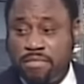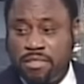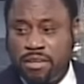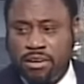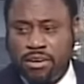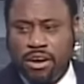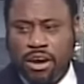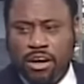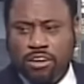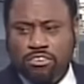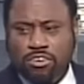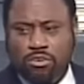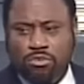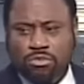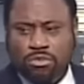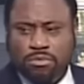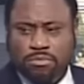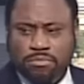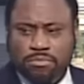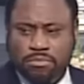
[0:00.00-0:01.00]
and God
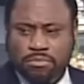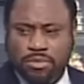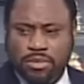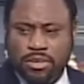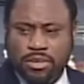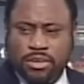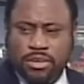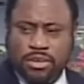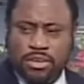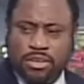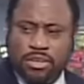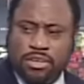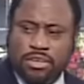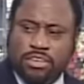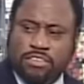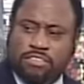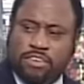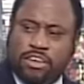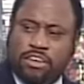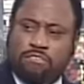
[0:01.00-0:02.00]
told him,
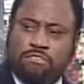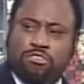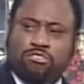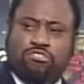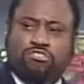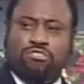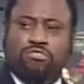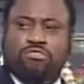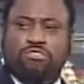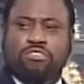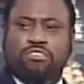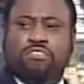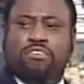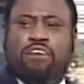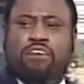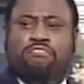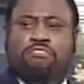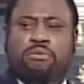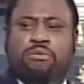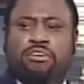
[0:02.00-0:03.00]
He said, If you choose this
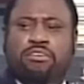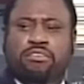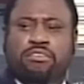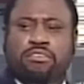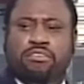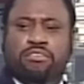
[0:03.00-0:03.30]
government,